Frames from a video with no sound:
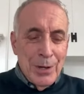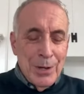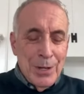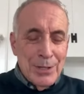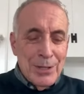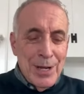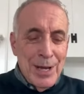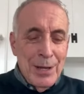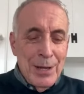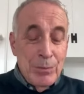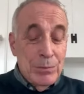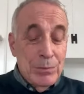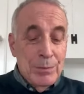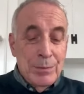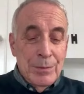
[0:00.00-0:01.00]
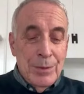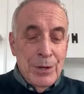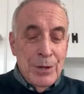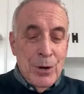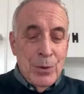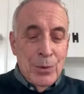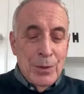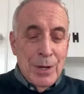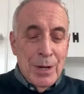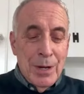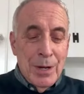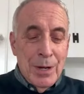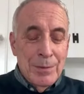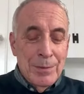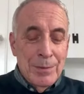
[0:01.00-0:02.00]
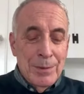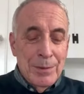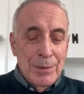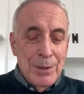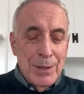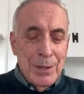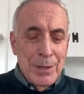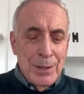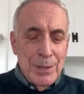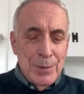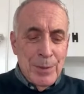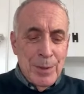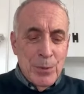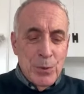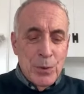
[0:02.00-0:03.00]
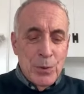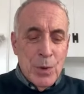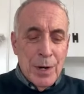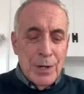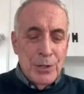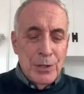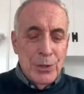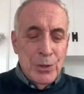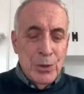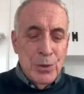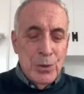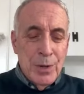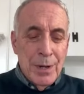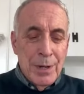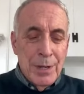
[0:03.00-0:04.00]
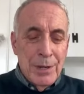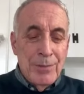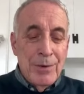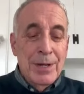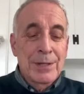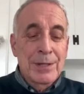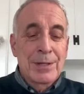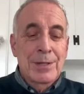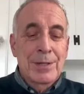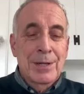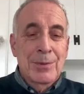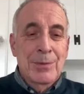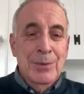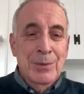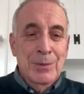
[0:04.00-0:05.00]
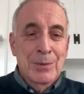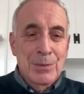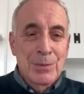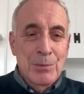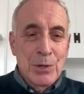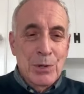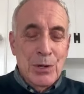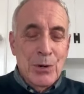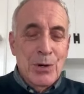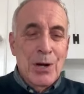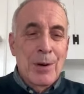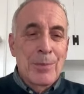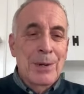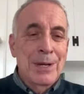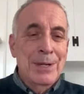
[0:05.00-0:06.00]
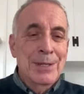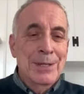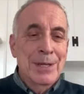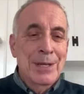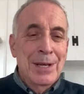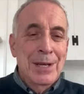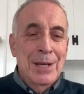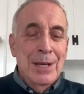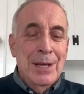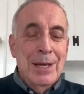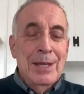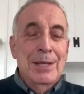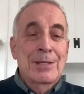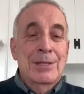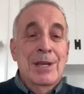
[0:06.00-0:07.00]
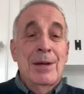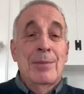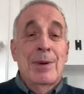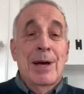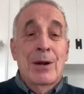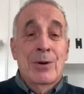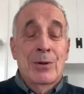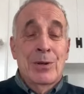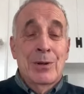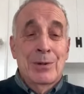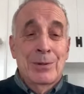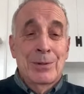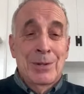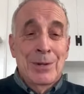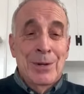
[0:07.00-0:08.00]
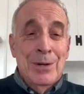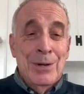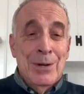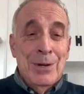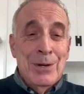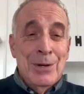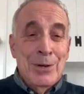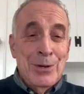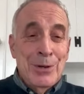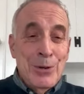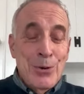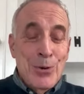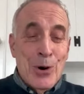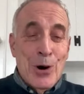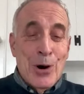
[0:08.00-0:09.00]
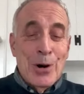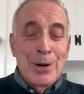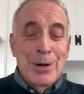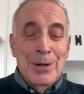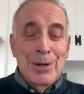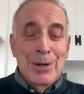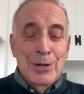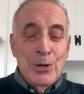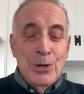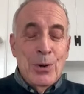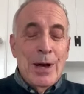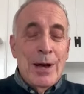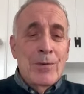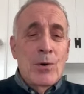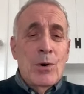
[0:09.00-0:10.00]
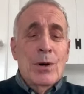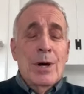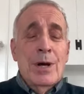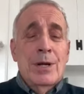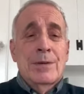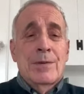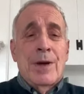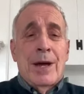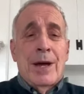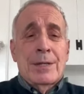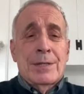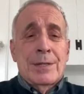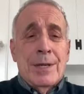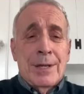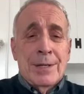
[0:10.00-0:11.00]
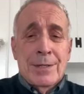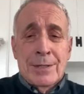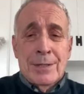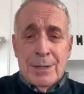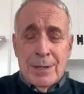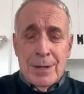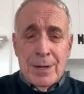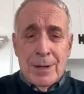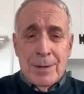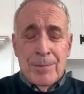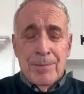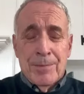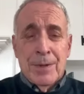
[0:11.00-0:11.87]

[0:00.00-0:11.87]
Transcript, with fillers: let's say you know the, the, these people would want to uh, invest in particular companies in the same manner that you are you have all kinds of access uh,